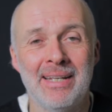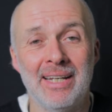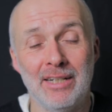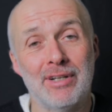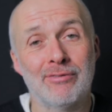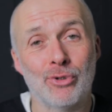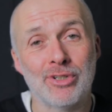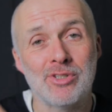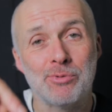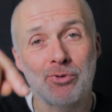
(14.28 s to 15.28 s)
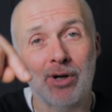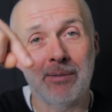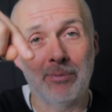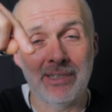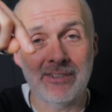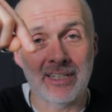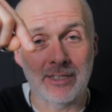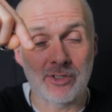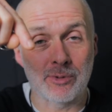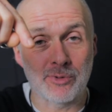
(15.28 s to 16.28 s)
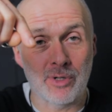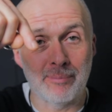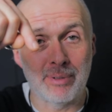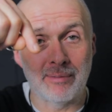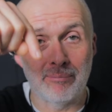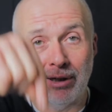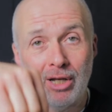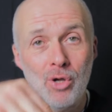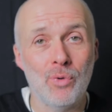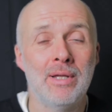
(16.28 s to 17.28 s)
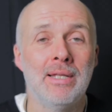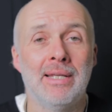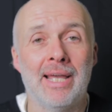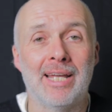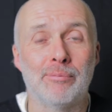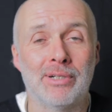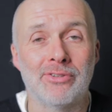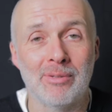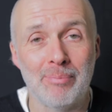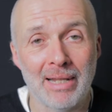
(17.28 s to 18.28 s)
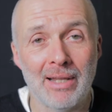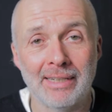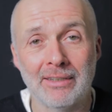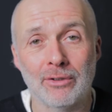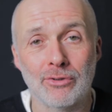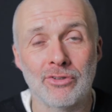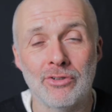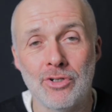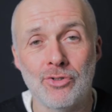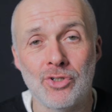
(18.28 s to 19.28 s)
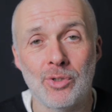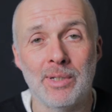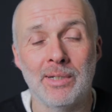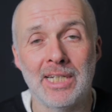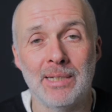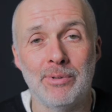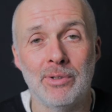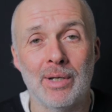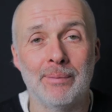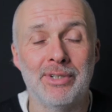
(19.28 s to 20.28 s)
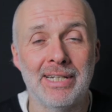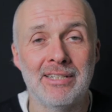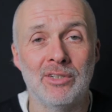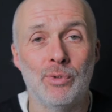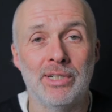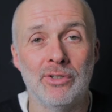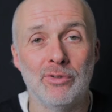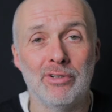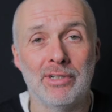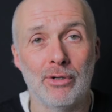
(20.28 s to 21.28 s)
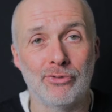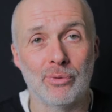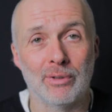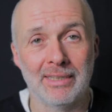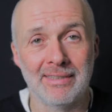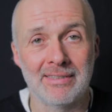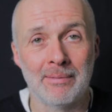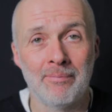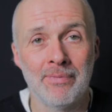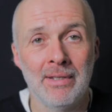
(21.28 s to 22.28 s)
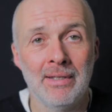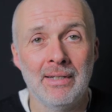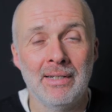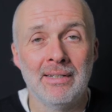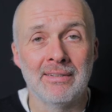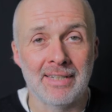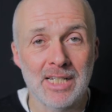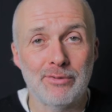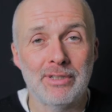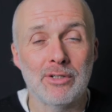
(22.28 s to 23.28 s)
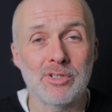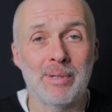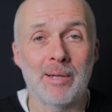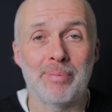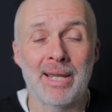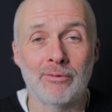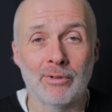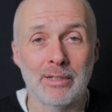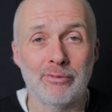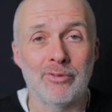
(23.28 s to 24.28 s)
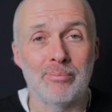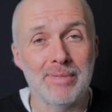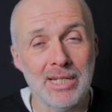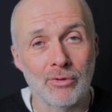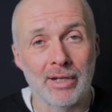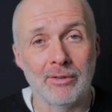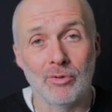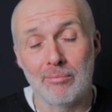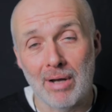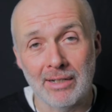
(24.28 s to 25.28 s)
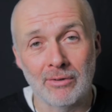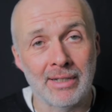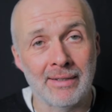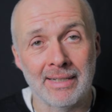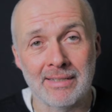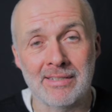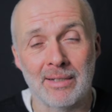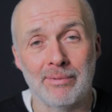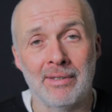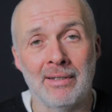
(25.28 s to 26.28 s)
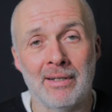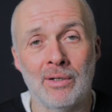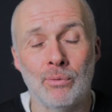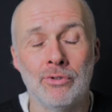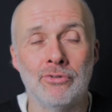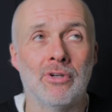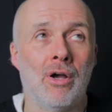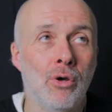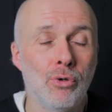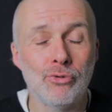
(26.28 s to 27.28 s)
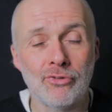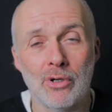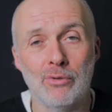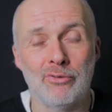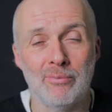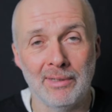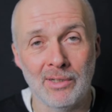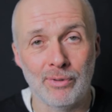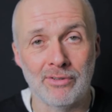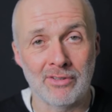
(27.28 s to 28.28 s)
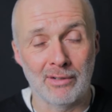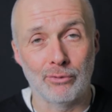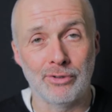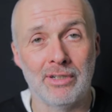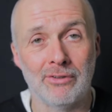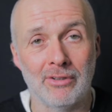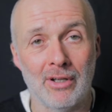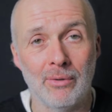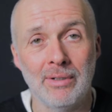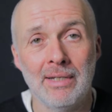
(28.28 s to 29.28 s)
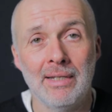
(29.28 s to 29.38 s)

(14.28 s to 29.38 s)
And if you haven't already subscribed, please click the subscribe button below and press the bell icon so YouTube can keep you updated when new videos are released. Today's video is about pain relief for migraine or migraine. That's something I was so familiar with several years ago.